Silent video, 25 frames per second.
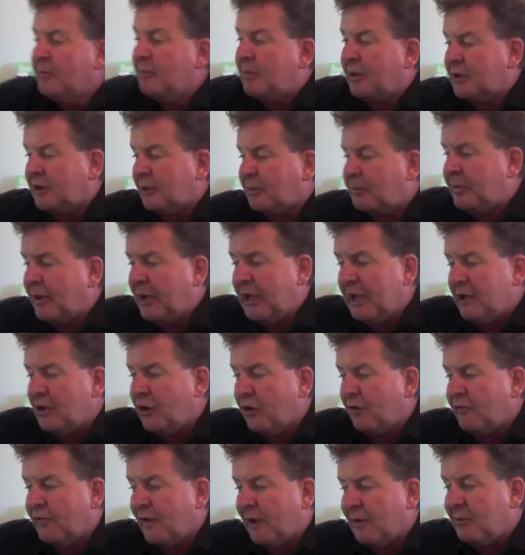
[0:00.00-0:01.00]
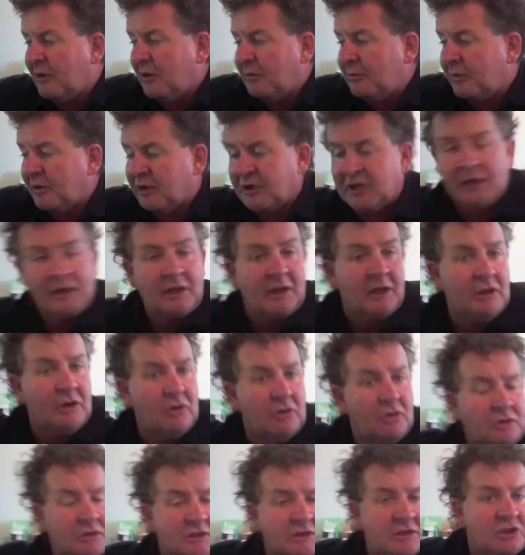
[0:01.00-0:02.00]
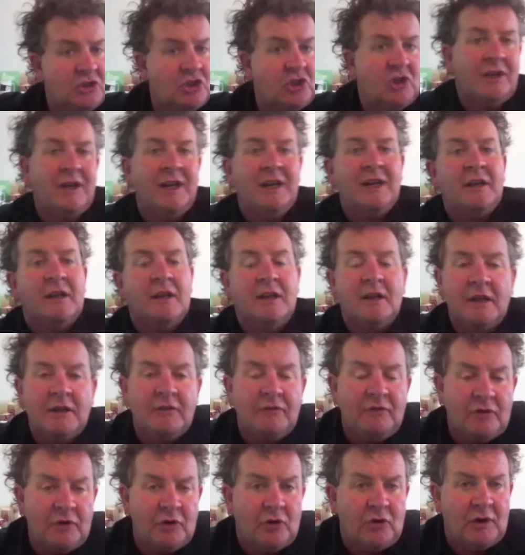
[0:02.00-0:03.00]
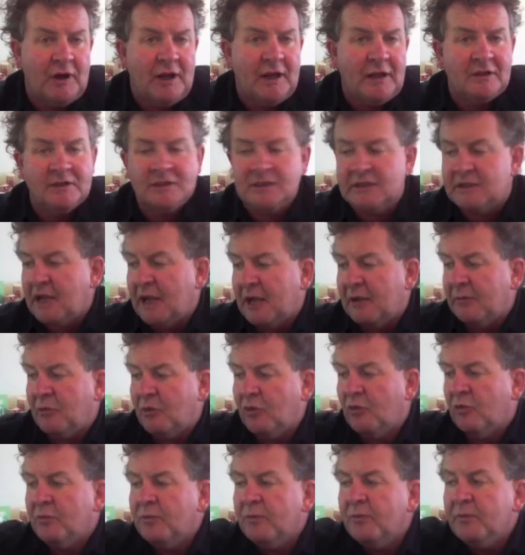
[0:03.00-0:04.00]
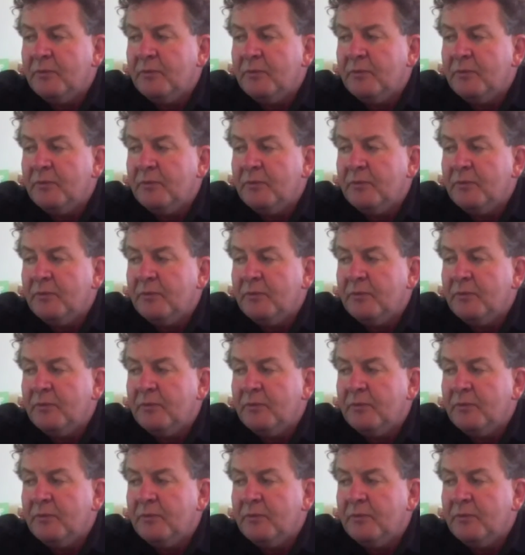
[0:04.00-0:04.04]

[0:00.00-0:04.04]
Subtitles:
But the Pinot family in particular is genetically very unstable.